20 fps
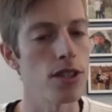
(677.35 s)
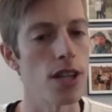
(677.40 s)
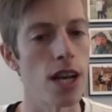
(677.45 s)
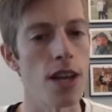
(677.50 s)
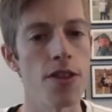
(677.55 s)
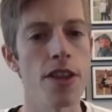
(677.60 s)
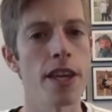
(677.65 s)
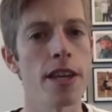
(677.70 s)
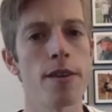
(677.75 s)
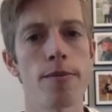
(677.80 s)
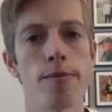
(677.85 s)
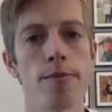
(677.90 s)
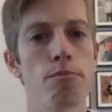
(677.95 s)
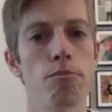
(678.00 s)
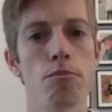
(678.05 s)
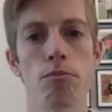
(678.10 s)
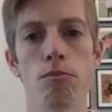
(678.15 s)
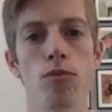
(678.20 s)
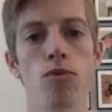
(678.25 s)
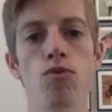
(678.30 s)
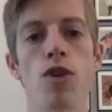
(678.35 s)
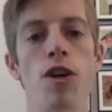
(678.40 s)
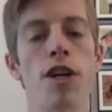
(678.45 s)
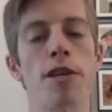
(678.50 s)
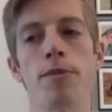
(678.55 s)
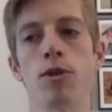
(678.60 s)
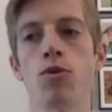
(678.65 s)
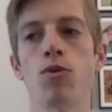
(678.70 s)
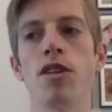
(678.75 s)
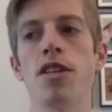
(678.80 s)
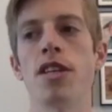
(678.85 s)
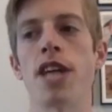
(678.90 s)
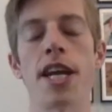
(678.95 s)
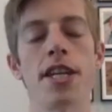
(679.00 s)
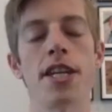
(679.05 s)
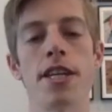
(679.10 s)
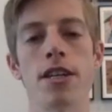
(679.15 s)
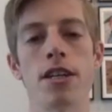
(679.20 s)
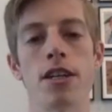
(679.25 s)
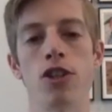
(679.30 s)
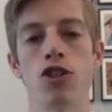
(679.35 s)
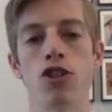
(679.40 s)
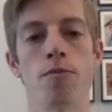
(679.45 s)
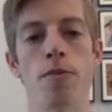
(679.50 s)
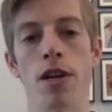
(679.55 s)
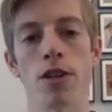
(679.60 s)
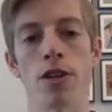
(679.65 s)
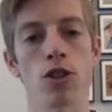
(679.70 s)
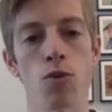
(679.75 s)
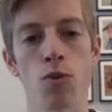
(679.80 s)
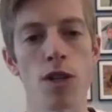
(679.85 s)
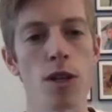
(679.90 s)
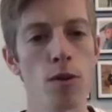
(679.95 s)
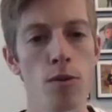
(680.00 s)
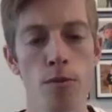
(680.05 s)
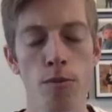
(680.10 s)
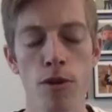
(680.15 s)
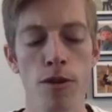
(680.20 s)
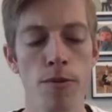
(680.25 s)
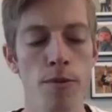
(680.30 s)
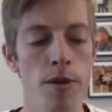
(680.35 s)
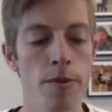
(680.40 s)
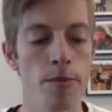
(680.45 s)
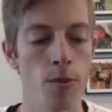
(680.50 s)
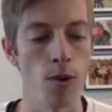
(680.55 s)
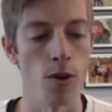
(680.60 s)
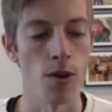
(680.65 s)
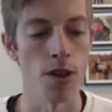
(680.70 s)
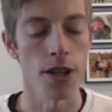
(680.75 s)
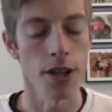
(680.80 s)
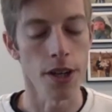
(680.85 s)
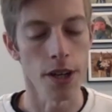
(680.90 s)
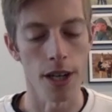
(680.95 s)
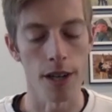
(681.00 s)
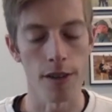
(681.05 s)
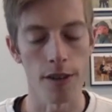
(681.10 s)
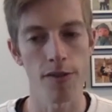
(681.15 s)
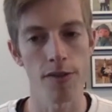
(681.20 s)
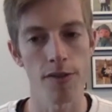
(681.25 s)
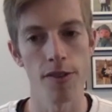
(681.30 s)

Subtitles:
I think running between 90 and 100 miles a week would be more than enough.